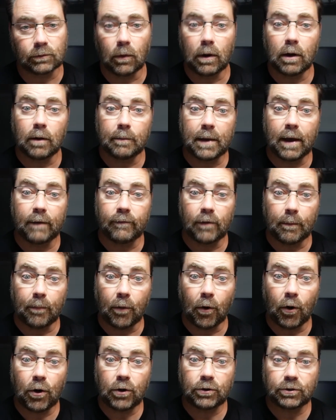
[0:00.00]
well, if it
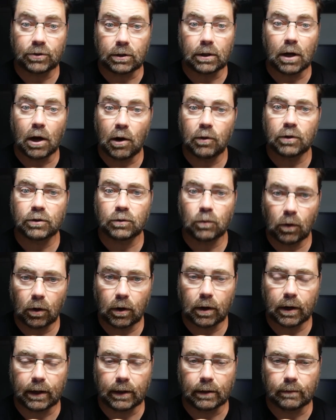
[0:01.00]
burns, you know it's
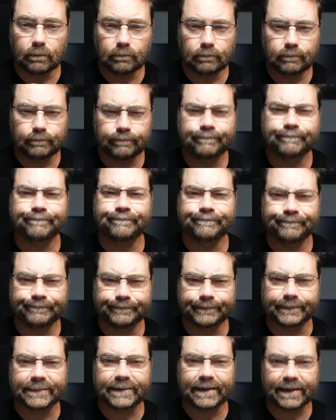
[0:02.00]
working.
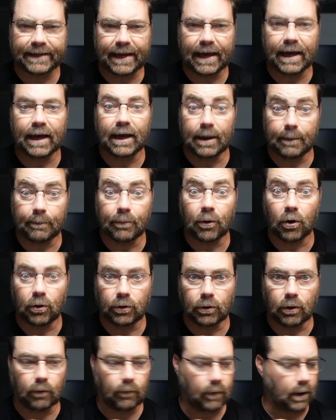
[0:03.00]
Yeah, it
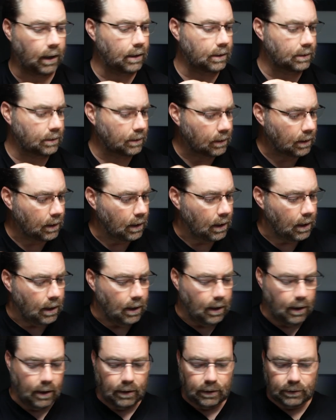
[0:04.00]
burned all right.
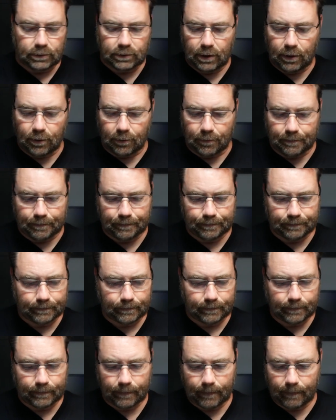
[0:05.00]
So,
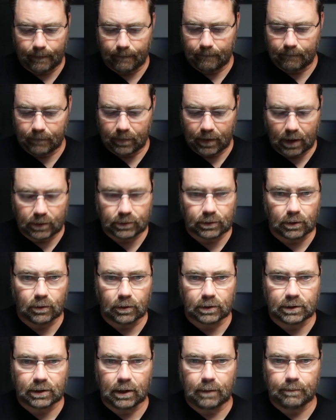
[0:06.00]
there's a little
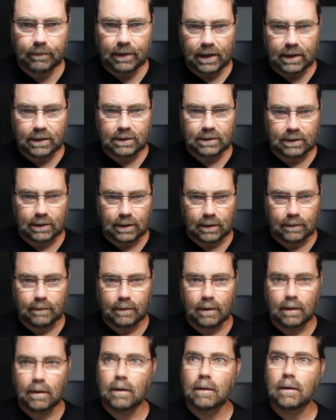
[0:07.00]
tidbit,
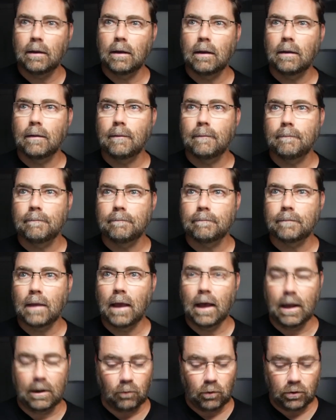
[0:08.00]

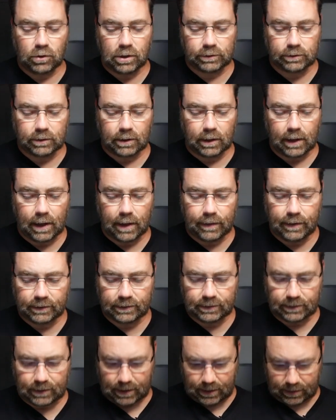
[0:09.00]
and we're just going to let this
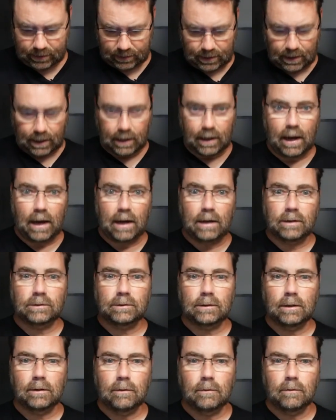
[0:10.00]
sit. And
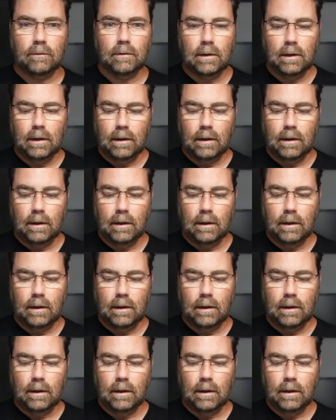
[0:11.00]
so,